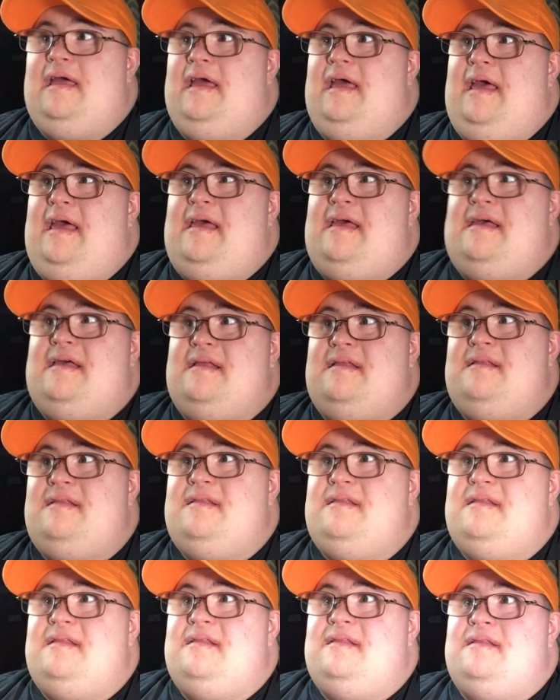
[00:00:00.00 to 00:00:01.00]
And
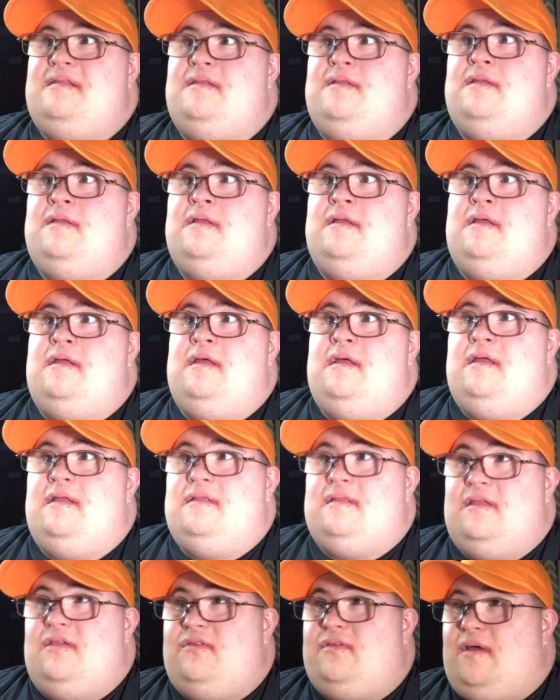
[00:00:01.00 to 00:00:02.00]

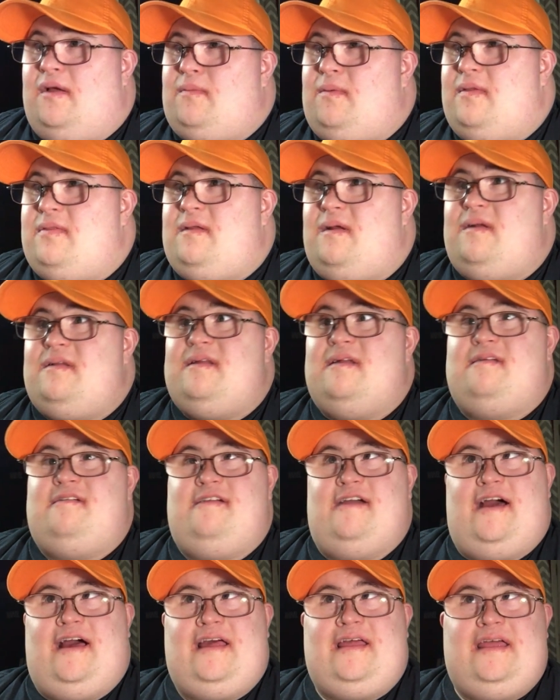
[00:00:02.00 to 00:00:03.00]
this guy right there in the
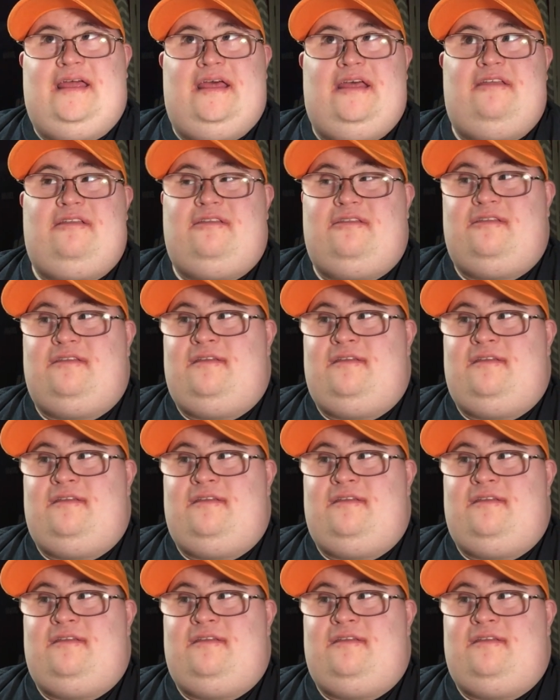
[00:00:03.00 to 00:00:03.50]
jacket,